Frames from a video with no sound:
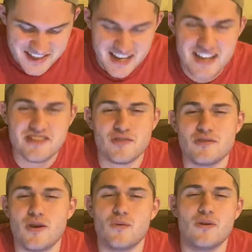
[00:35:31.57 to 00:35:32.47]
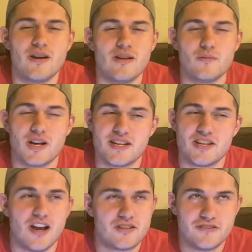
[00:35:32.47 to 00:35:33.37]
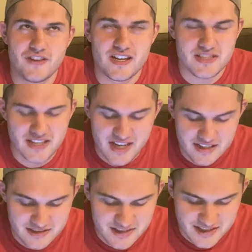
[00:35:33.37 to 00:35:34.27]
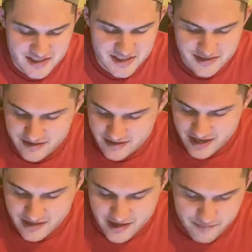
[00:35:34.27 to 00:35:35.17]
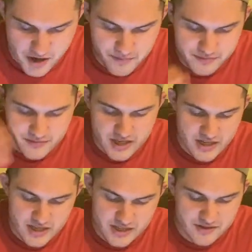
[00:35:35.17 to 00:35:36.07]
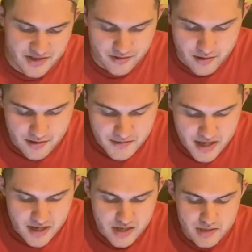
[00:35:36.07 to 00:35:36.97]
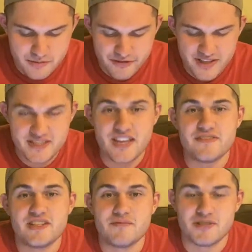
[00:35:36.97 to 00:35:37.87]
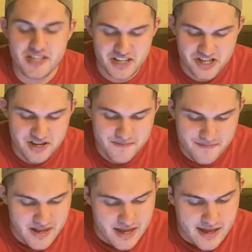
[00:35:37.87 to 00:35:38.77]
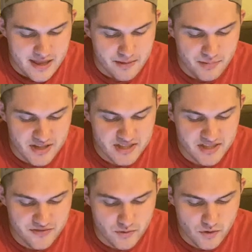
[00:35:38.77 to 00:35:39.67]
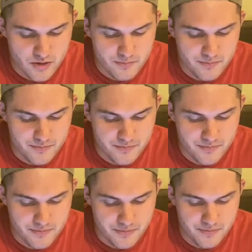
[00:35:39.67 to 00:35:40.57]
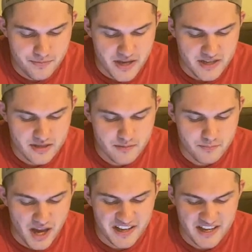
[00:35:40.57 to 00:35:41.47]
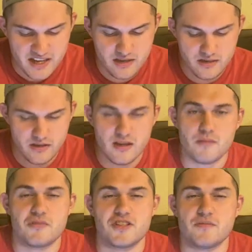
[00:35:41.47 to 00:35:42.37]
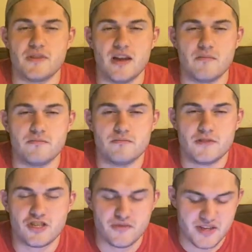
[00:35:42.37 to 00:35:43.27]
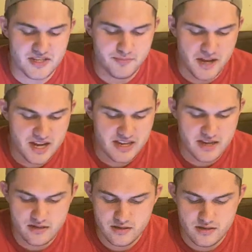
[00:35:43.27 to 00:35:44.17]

I don't know. When I talk too fast, I kind of just my goes everywhere. To provide safety and protection. The presence of the word bake, I'm assuming it's bake,